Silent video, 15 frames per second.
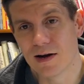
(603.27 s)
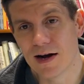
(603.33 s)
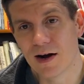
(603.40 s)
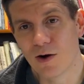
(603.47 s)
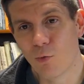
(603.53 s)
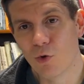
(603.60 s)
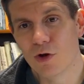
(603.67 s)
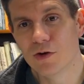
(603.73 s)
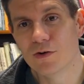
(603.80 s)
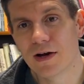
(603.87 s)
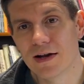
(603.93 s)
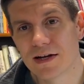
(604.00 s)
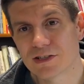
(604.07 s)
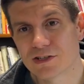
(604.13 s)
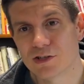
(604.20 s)
Will you not
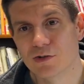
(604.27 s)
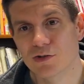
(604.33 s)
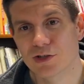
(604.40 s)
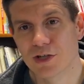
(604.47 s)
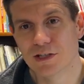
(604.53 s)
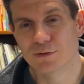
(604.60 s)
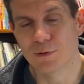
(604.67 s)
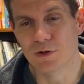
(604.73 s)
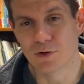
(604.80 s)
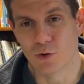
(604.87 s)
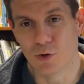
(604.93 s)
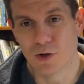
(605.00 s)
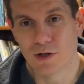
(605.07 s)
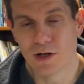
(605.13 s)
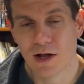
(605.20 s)
execute judgment,
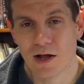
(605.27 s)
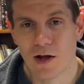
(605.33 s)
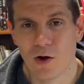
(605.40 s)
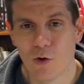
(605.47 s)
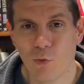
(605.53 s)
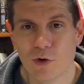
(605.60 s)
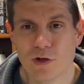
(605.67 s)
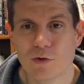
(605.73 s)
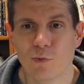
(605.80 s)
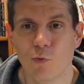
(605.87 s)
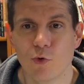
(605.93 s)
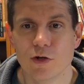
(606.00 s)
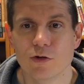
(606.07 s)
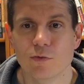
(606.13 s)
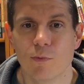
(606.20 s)
Lord? Will
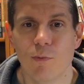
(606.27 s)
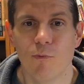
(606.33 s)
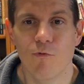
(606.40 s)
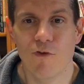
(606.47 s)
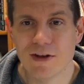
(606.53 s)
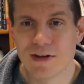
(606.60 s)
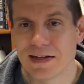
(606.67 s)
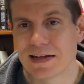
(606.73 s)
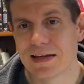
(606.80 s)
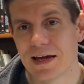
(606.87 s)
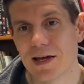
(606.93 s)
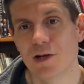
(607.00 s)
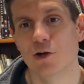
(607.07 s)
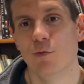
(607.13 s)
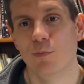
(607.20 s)
you
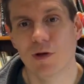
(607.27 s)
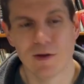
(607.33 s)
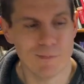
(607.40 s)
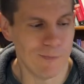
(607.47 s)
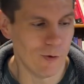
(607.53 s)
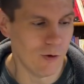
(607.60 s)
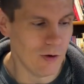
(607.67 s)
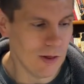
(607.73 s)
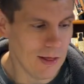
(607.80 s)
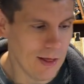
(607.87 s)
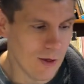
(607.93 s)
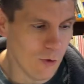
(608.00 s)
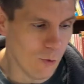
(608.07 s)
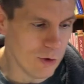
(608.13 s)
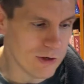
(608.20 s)
vindicate your people?
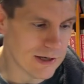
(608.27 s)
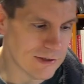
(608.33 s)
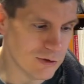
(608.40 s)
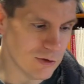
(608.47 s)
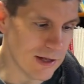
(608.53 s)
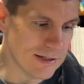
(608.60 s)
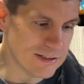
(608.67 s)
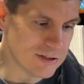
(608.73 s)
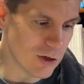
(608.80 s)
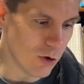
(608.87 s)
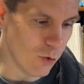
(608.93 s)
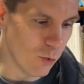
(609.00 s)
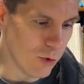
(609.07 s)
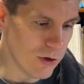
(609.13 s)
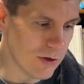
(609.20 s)
Will you not do that? And so
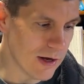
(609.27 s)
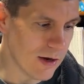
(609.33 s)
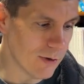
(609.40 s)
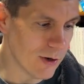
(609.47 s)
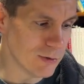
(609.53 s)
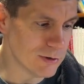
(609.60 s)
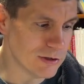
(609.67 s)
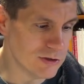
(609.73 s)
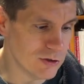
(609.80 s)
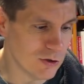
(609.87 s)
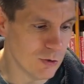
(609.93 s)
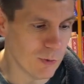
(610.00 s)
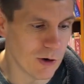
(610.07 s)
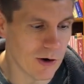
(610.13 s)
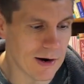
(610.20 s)
we do not know what to do,
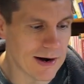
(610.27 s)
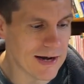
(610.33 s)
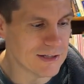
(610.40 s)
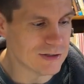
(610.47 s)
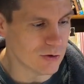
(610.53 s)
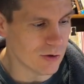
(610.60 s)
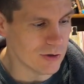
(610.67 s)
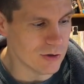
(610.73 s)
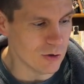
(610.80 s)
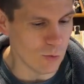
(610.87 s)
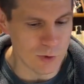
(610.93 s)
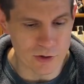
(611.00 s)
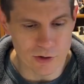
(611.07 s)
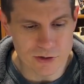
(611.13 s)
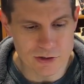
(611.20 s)
but our eyes are on you. We
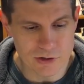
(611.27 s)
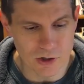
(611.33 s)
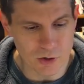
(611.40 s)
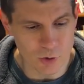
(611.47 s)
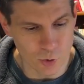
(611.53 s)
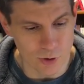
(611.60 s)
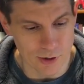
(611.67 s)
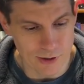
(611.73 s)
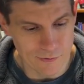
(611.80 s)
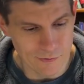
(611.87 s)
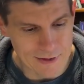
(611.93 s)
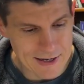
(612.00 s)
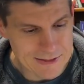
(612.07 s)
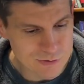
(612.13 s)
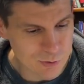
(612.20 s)
look to the Lord.
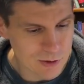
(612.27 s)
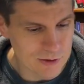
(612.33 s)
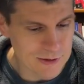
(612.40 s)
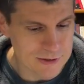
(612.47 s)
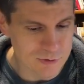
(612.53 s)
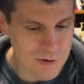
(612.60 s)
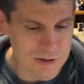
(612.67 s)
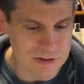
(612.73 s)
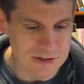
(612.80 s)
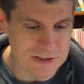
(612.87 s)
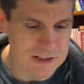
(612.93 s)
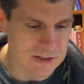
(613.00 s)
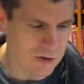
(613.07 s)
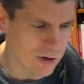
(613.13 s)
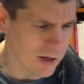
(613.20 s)
That's what it is. And
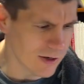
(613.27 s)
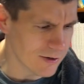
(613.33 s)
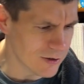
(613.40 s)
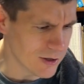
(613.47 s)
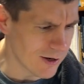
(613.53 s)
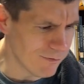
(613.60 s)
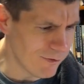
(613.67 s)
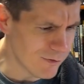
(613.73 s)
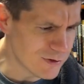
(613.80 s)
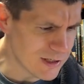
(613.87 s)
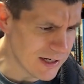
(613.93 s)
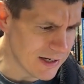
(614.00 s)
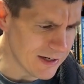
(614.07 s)
see, look at 15.